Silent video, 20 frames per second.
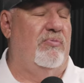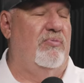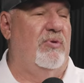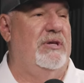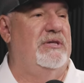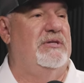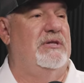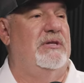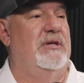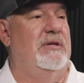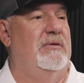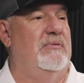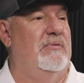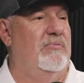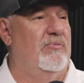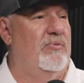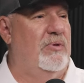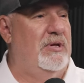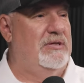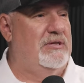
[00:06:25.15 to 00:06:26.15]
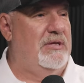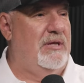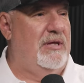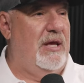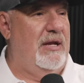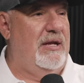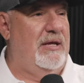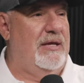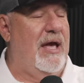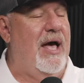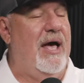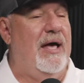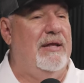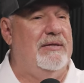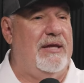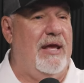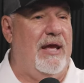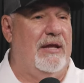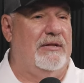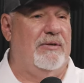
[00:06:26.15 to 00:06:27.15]
the reason he reason that he
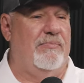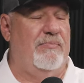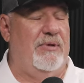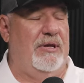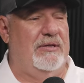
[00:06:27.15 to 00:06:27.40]
contacted